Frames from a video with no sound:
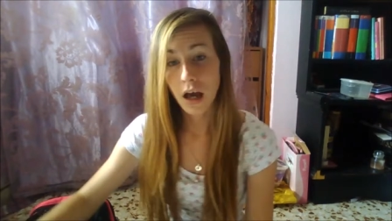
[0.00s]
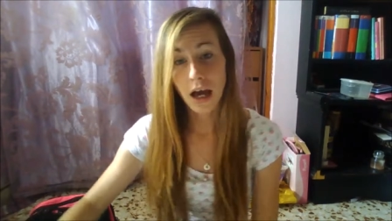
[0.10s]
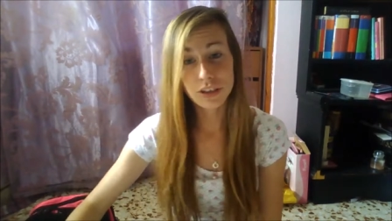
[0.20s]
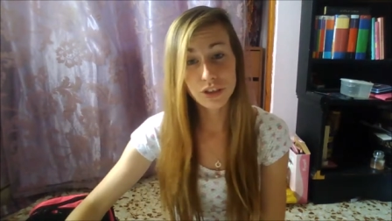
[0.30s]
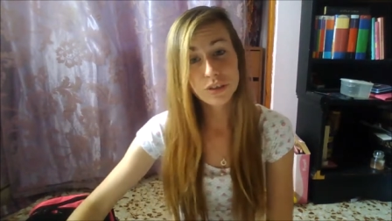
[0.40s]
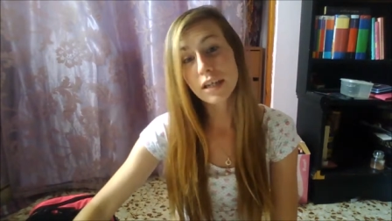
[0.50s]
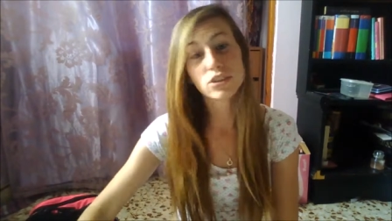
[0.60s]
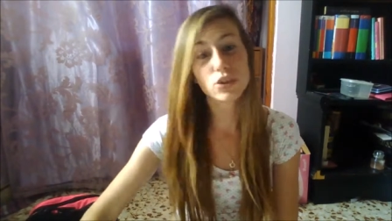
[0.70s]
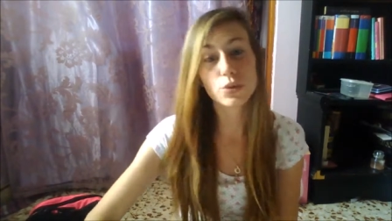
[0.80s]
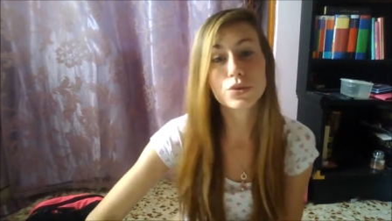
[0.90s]
I do
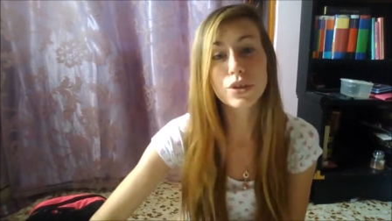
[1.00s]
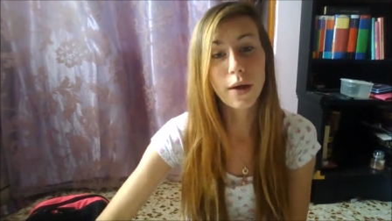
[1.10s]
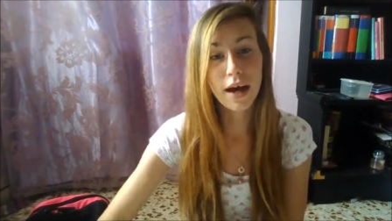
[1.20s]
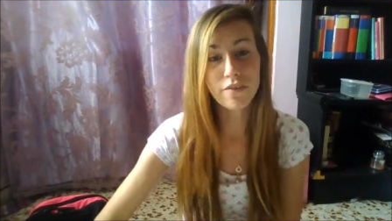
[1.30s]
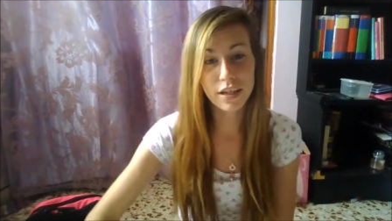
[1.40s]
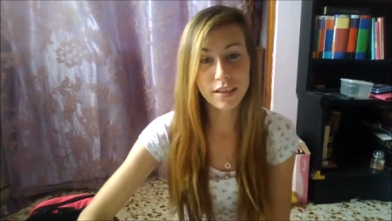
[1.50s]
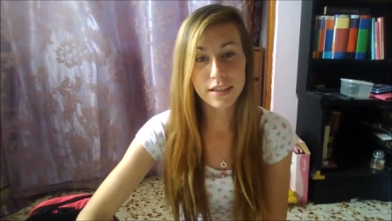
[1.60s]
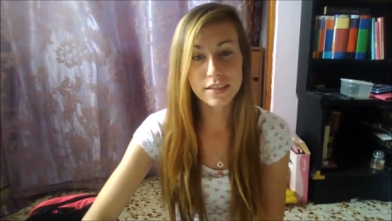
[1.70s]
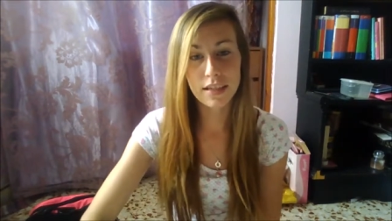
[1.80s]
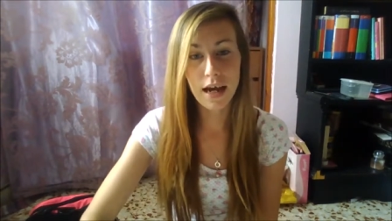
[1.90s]
tend to also have in
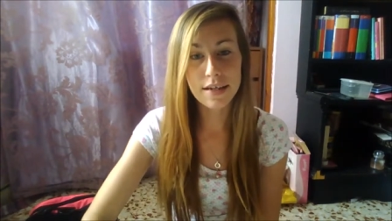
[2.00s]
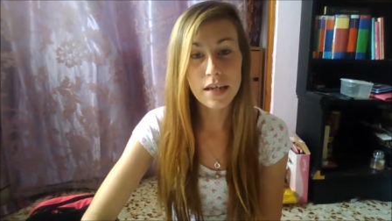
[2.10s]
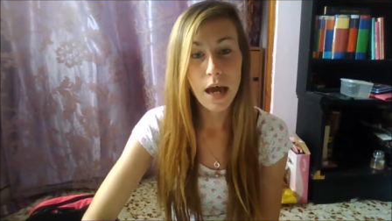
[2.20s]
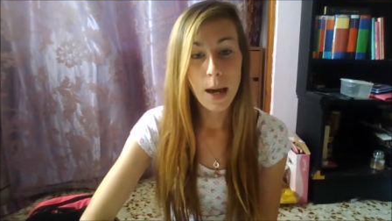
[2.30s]
this side